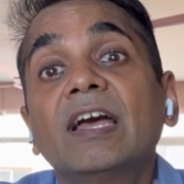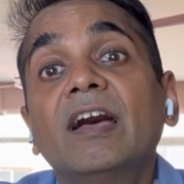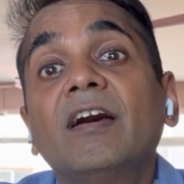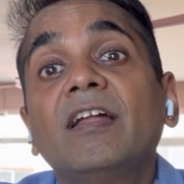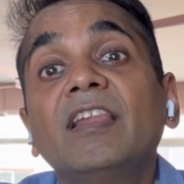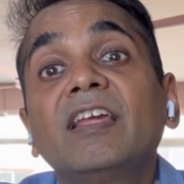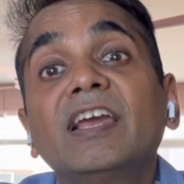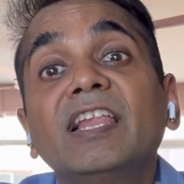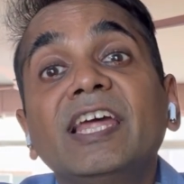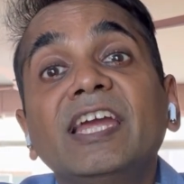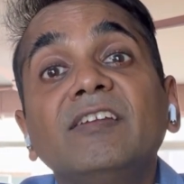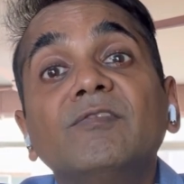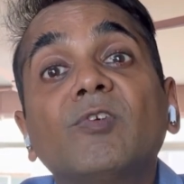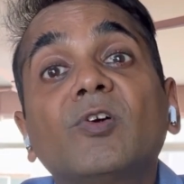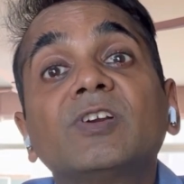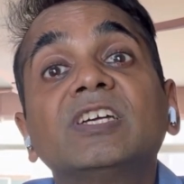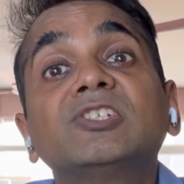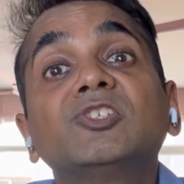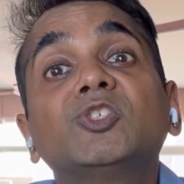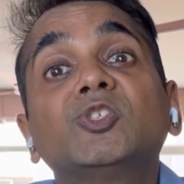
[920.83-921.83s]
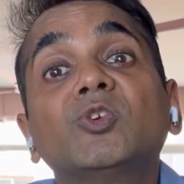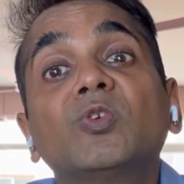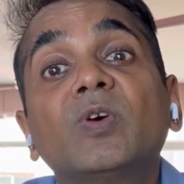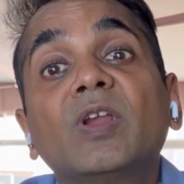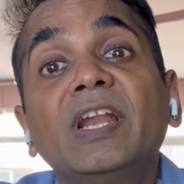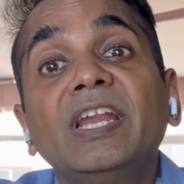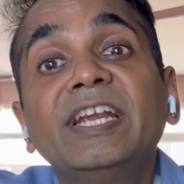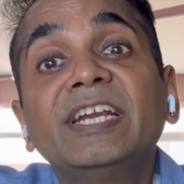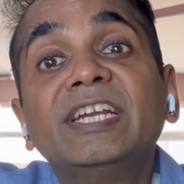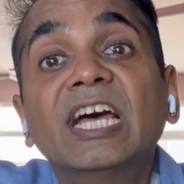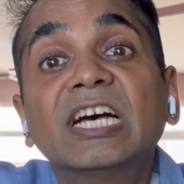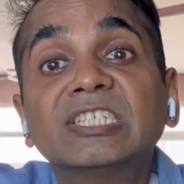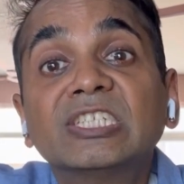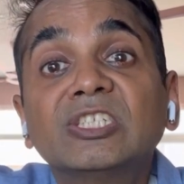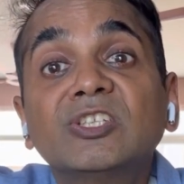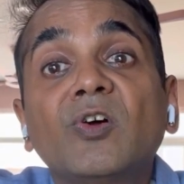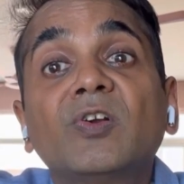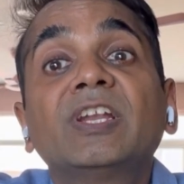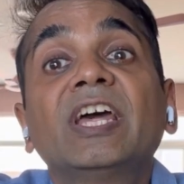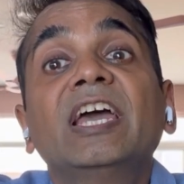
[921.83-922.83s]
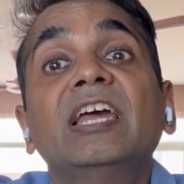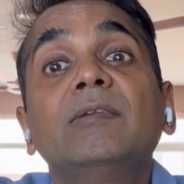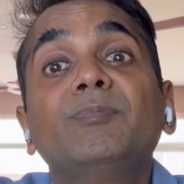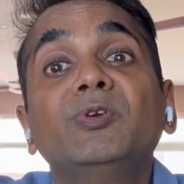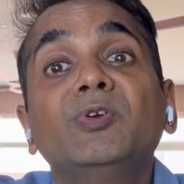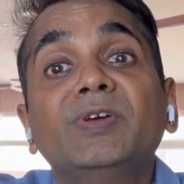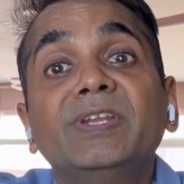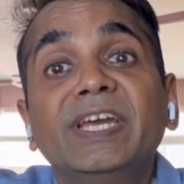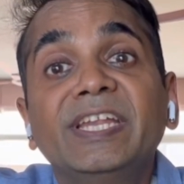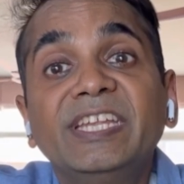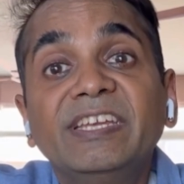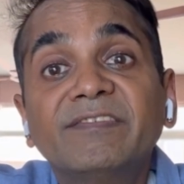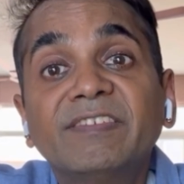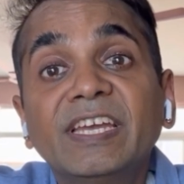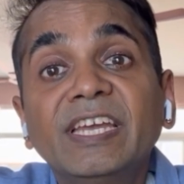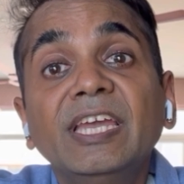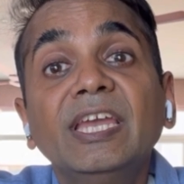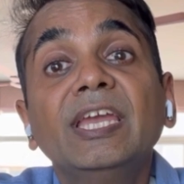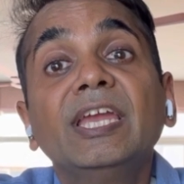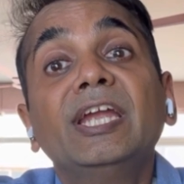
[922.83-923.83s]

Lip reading: alkaline water surely does not help you in any way.